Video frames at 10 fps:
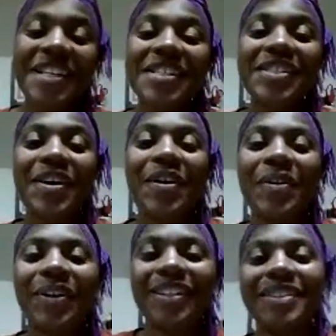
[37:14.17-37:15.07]

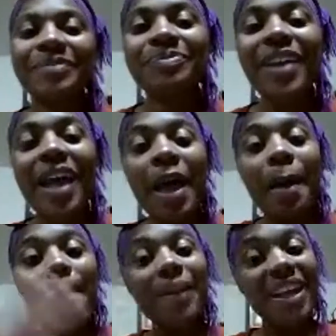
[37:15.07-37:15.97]
So
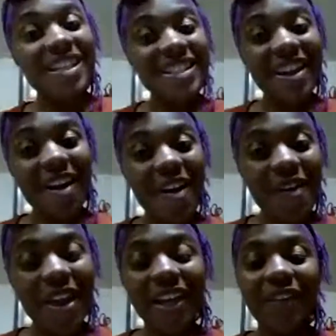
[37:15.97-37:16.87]
bless
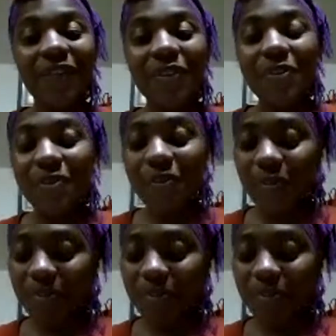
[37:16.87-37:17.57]
y'all. And if you